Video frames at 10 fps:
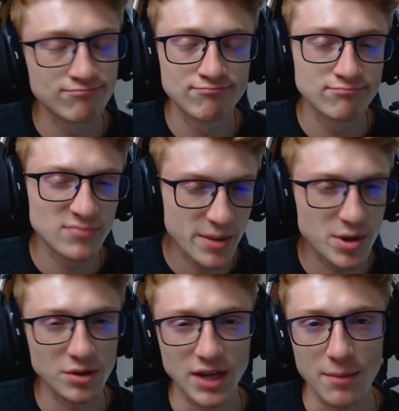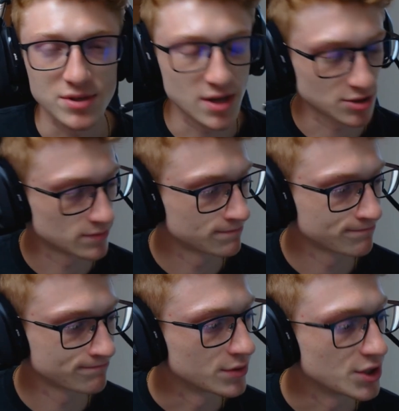let me know in the comment section.
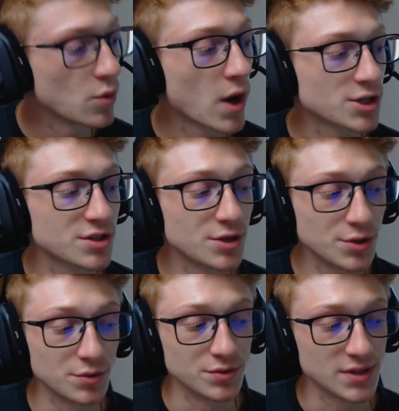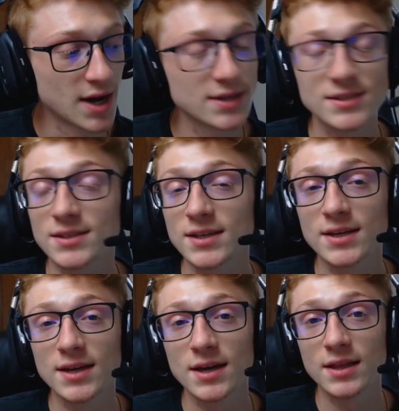Do you watch the news? Honestly,
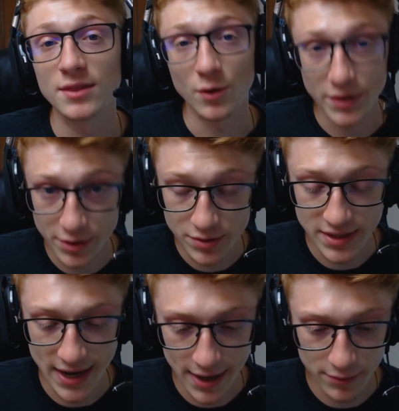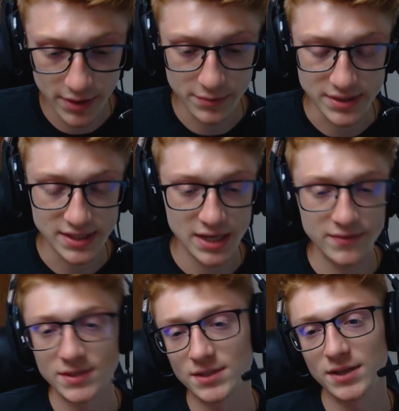the only news that I really receive
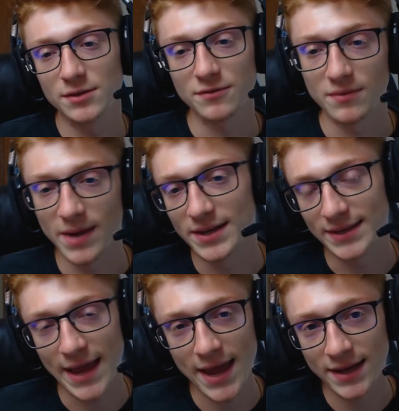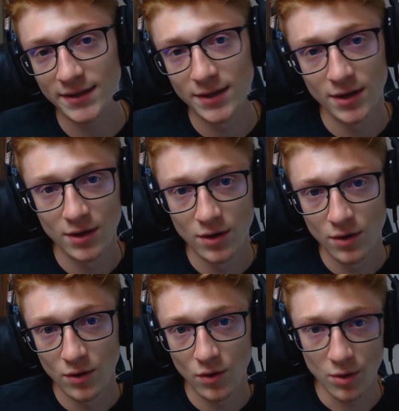is either from my dad
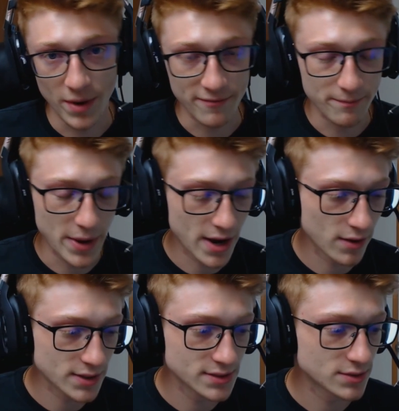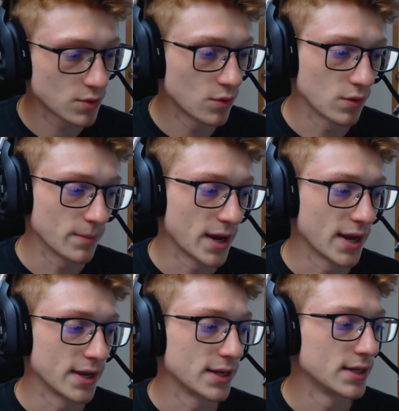or my parents or my